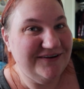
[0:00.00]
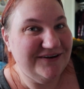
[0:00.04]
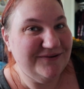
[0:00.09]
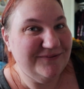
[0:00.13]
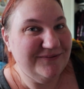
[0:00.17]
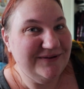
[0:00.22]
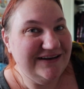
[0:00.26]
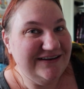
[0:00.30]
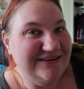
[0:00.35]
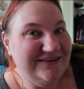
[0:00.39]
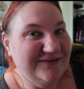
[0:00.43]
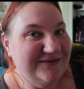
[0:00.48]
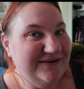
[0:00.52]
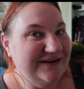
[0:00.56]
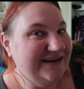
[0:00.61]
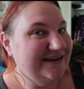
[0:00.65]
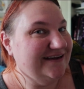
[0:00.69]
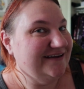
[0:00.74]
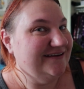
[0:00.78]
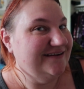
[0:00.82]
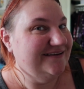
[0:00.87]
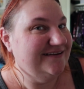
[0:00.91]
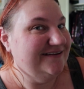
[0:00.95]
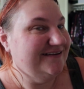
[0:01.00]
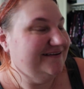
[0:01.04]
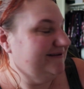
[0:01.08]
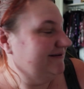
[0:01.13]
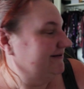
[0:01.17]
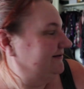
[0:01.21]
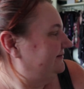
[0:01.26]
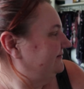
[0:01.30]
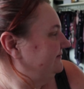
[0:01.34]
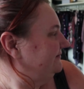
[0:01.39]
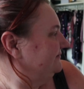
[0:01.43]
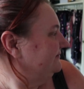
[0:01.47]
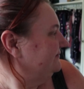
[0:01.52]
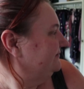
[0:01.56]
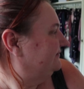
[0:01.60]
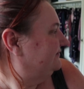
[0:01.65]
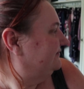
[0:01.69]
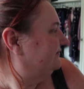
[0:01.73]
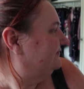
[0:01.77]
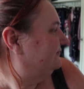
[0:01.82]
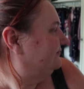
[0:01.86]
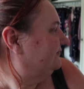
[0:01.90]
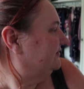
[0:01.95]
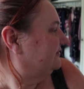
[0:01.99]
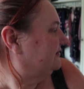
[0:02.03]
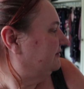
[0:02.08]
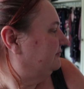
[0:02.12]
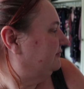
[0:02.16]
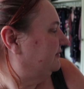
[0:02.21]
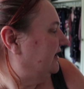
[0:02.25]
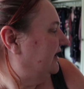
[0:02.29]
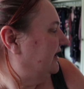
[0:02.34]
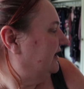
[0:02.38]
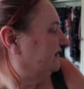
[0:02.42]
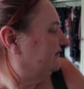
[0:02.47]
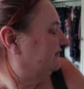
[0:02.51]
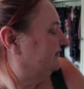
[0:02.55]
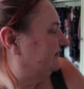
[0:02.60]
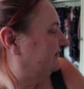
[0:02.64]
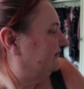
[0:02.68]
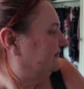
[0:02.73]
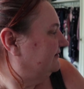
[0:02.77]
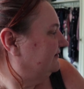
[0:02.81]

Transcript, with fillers: what are we doing? What's our plan?